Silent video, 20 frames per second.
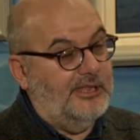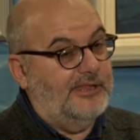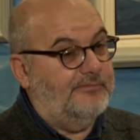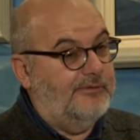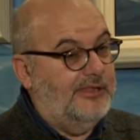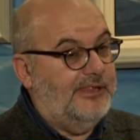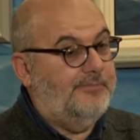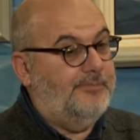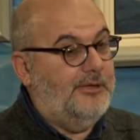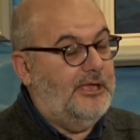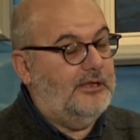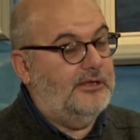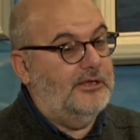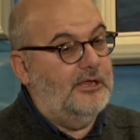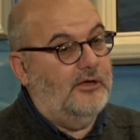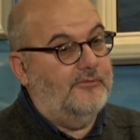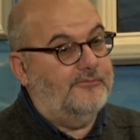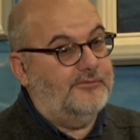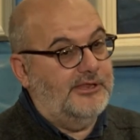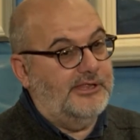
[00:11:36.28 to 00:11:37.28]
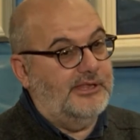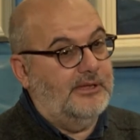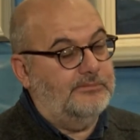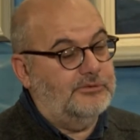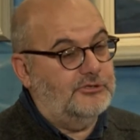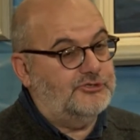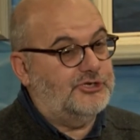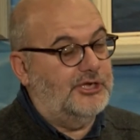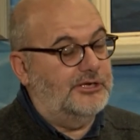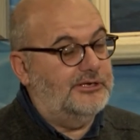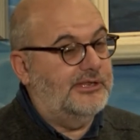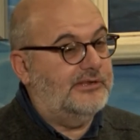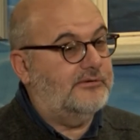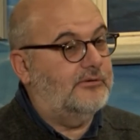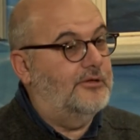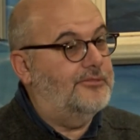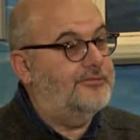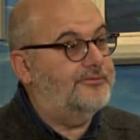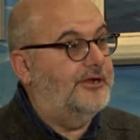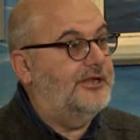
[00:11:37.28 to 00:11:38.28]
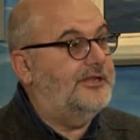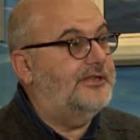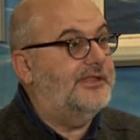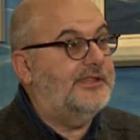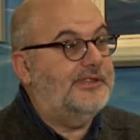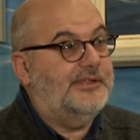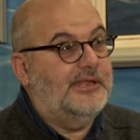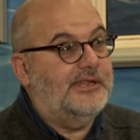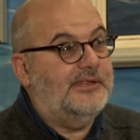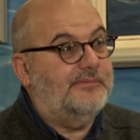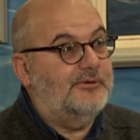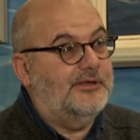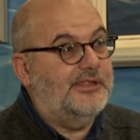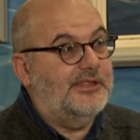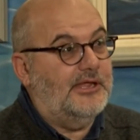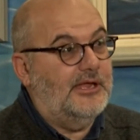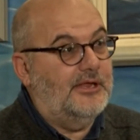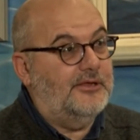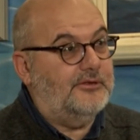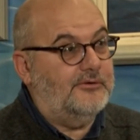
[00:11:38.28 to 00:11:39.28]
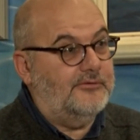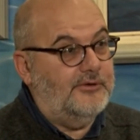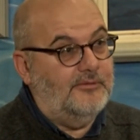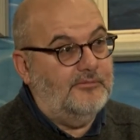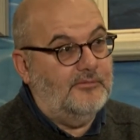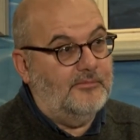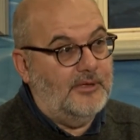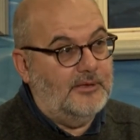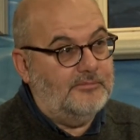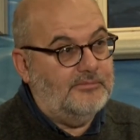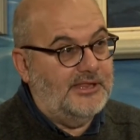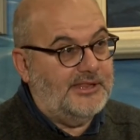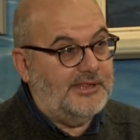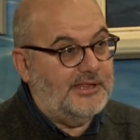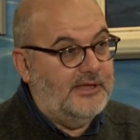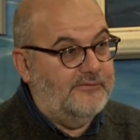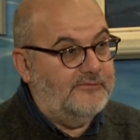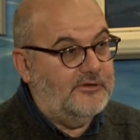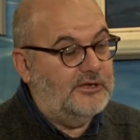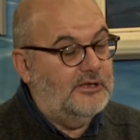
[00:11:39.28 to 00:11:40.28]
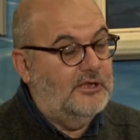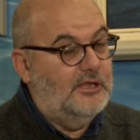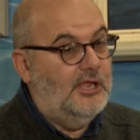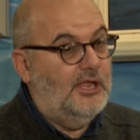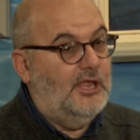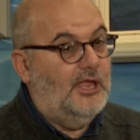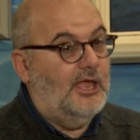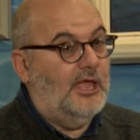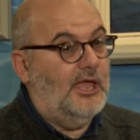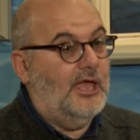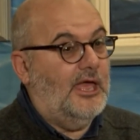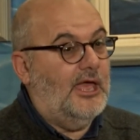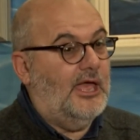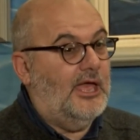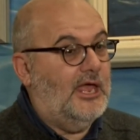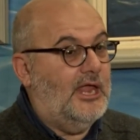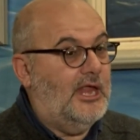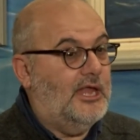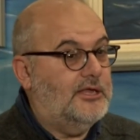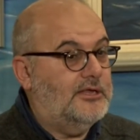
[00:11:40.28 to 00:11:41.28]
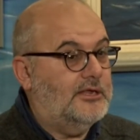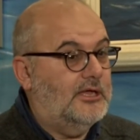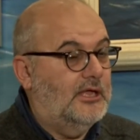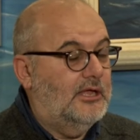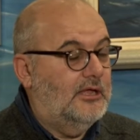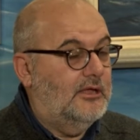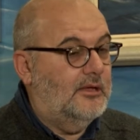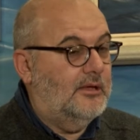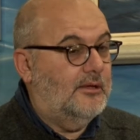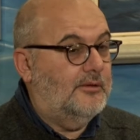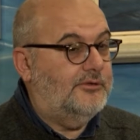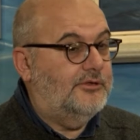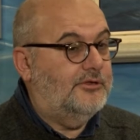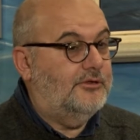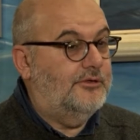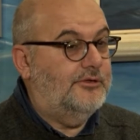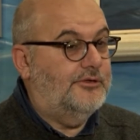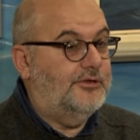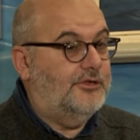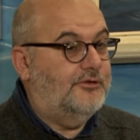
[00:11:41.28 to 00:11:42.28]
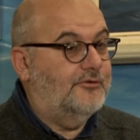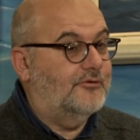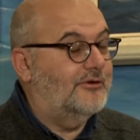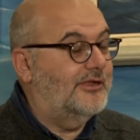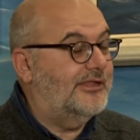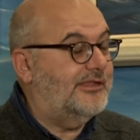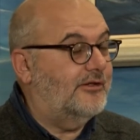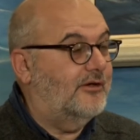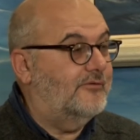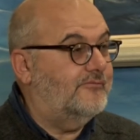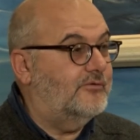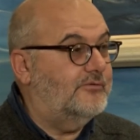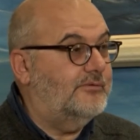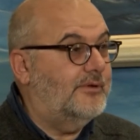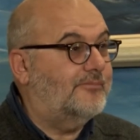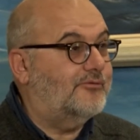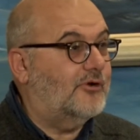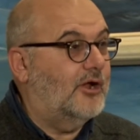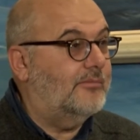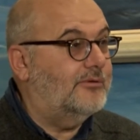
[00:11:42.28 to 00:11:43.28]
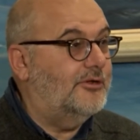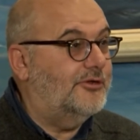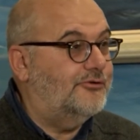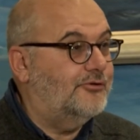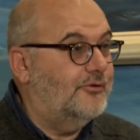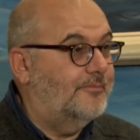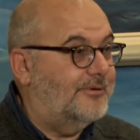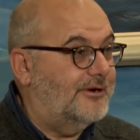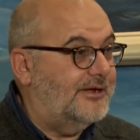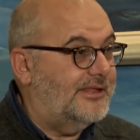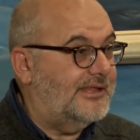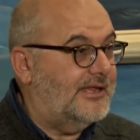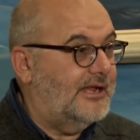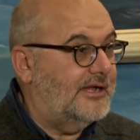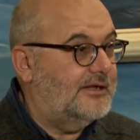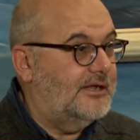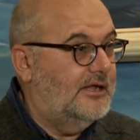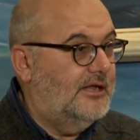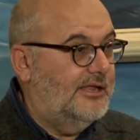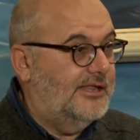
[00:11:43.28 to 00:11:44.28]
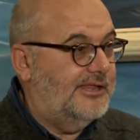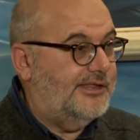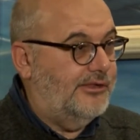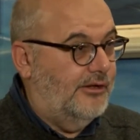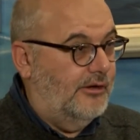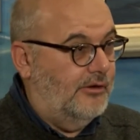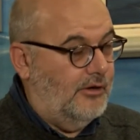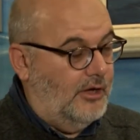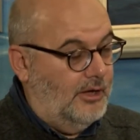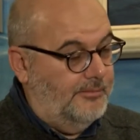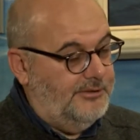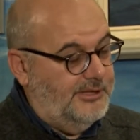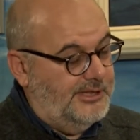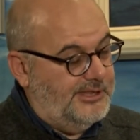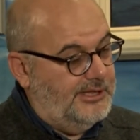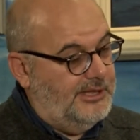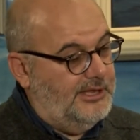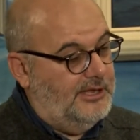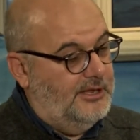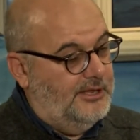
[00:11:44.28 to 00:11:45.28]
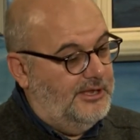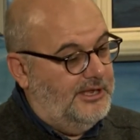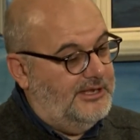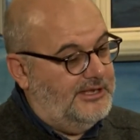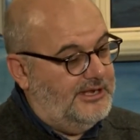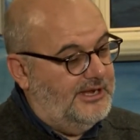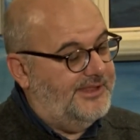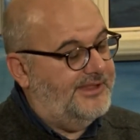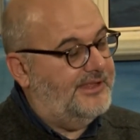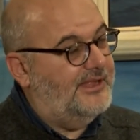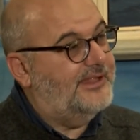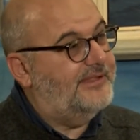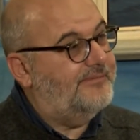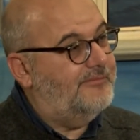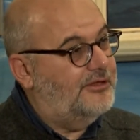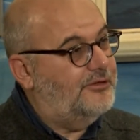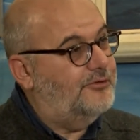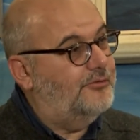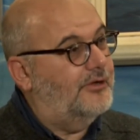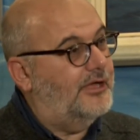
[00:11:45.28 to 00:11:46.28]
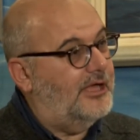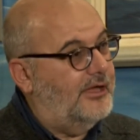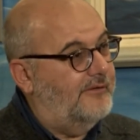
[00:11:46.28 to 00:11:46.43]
as we speak now, for example, China's growth rate is 6% or even maybe 7%, and the Eurozone will be probably 2%. So obviously, in that sense, we do